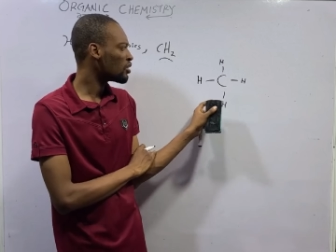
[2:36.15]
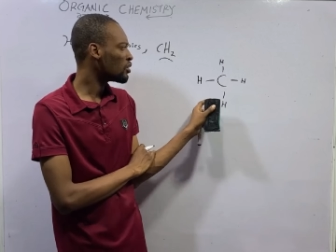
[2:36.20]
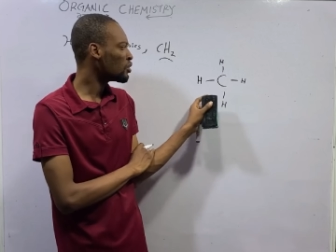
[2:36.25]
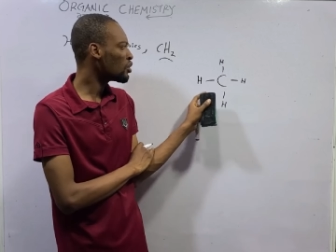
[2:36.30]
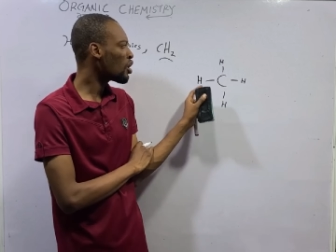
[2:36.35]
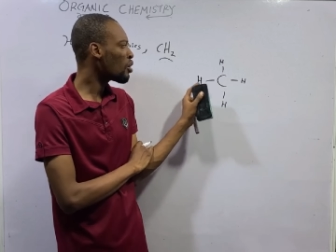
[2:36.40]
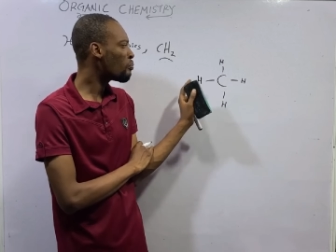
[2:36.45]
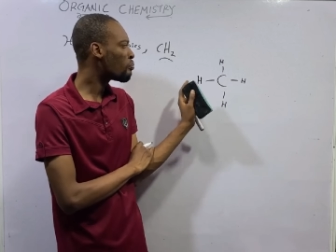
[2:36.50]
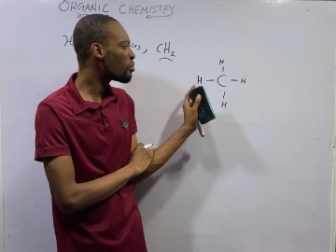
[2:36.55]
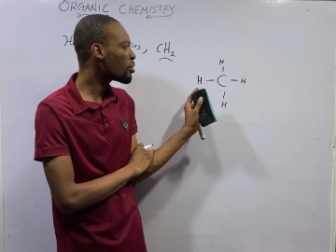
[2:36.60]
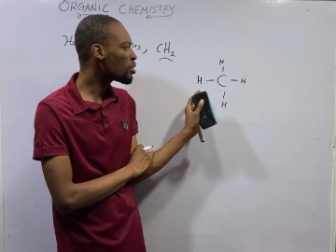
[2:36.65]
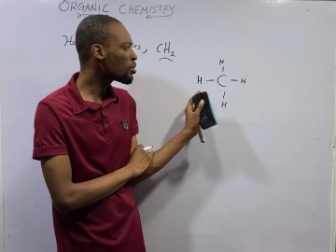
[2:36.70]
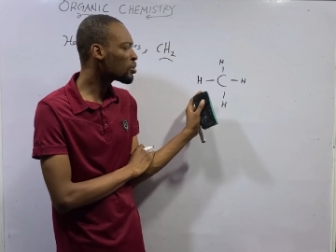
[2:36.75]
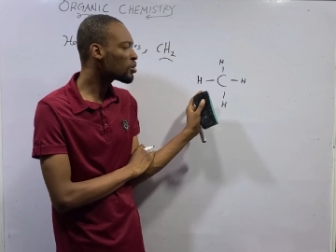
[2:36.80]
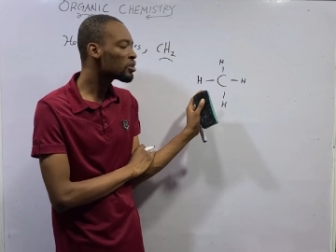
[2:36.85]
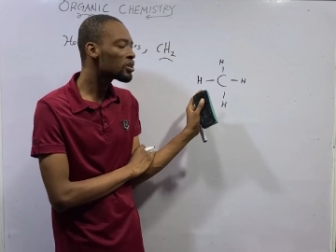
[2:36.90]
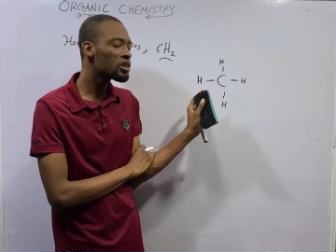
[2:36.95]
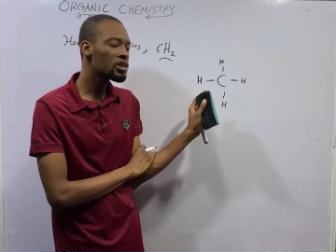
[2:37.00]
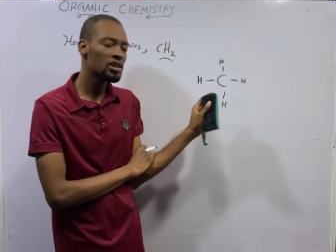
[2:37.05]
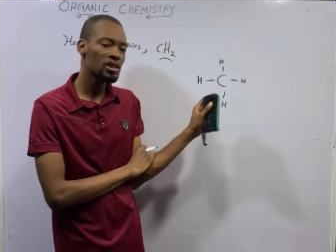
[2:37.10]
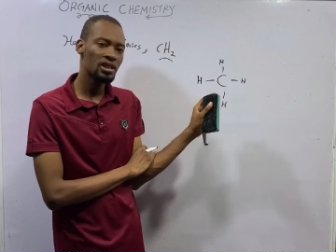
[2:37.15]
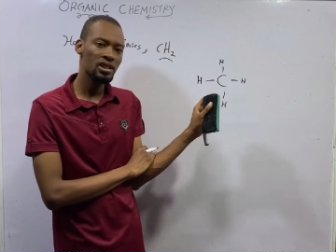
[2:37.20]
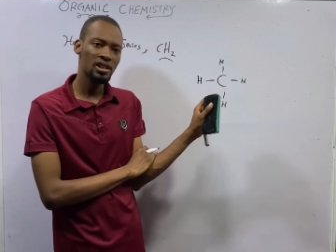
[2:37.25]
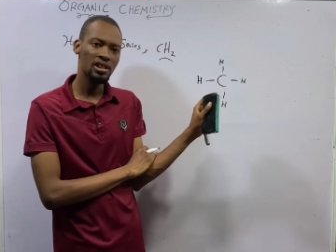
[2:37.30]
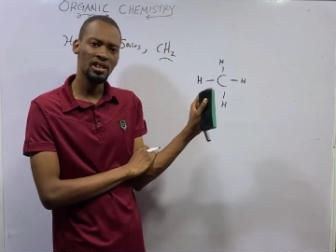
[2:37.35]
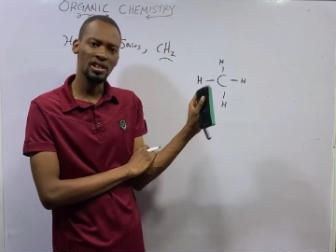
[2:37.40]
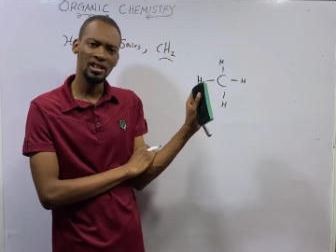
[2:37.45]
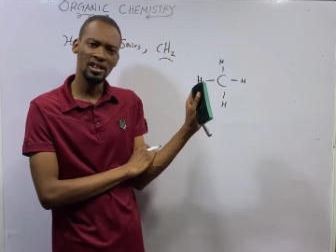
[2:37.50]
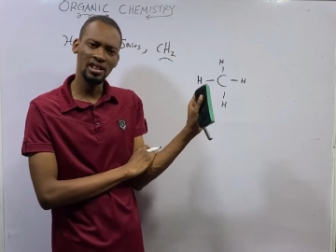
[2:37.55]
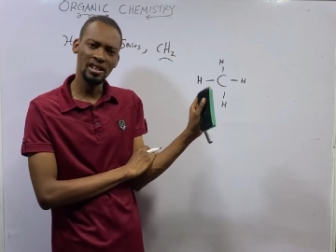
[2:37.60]
No bond
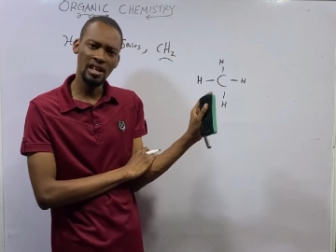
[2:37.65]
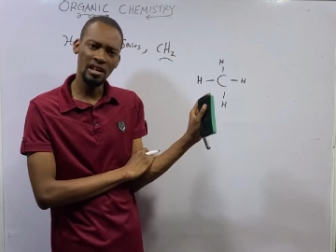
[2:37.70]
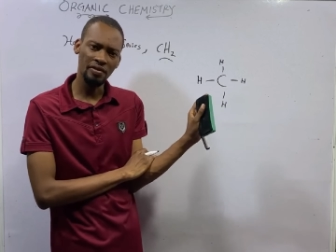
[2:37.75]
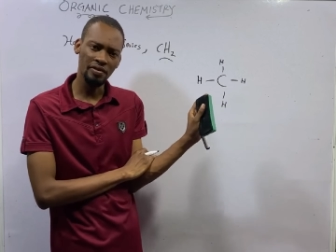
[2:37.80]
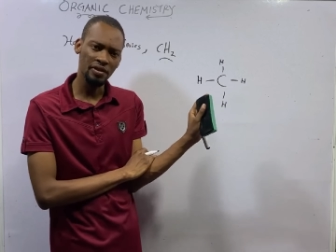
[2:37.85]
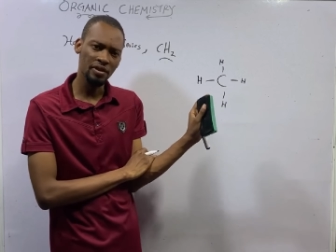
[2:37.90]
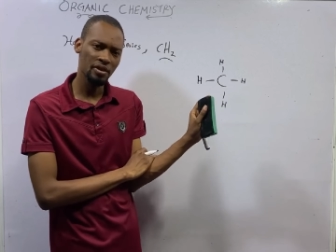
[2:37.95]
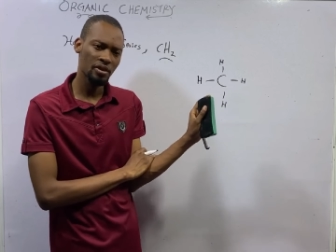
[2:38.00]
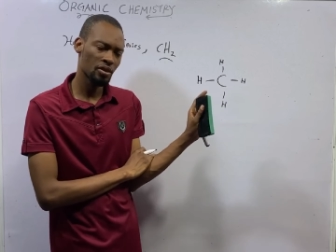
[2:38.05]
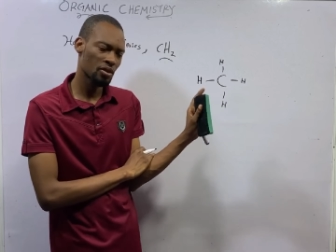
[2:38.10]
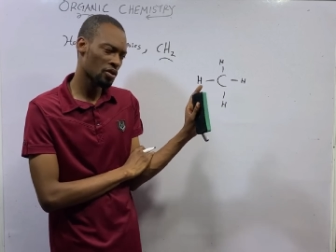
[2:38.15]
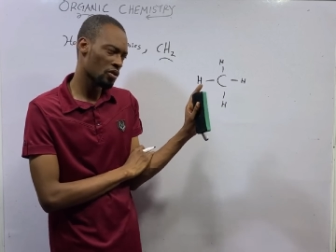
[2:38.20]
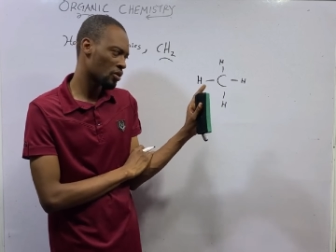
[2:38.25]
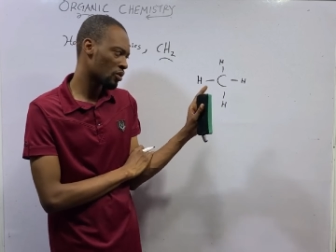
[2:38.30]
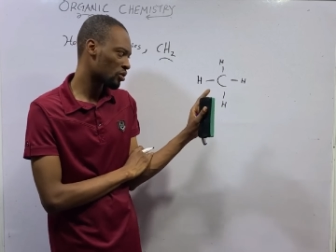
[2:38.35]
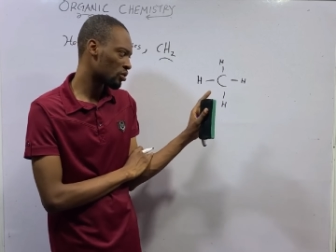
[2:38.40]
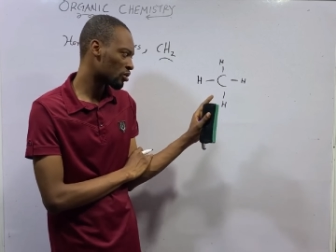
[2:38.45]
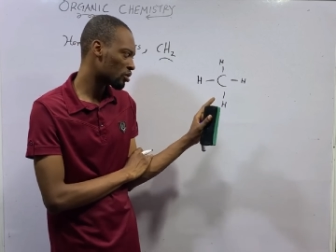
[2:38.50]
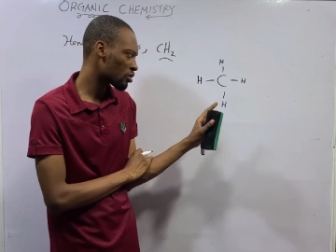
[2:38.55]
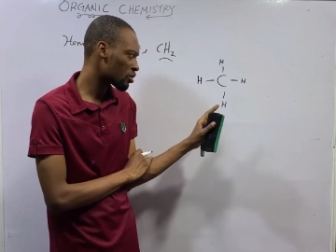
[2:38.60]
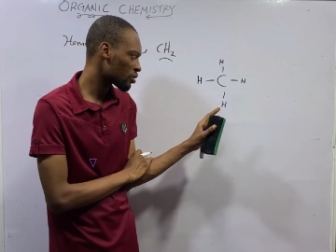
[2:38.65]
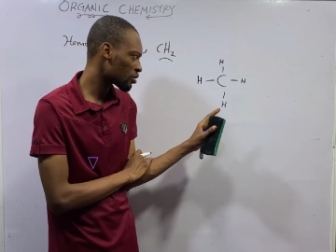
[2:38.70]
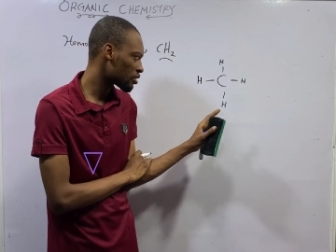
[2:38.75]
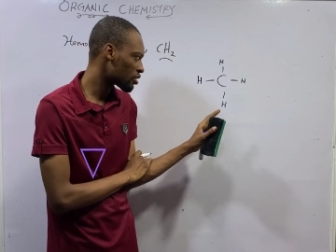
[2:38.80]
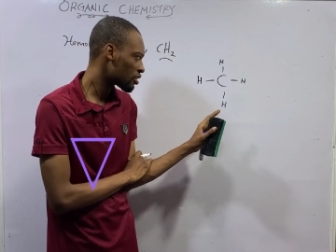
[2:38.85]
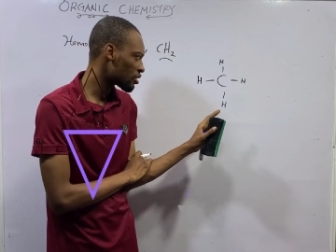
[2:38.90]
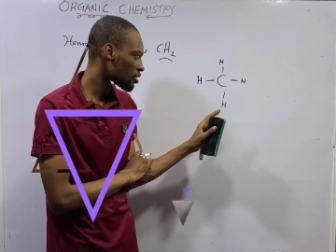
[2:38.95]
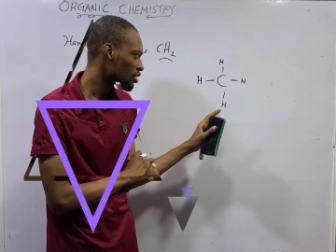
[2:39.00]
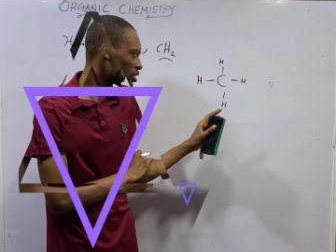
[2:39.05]
is left untouched.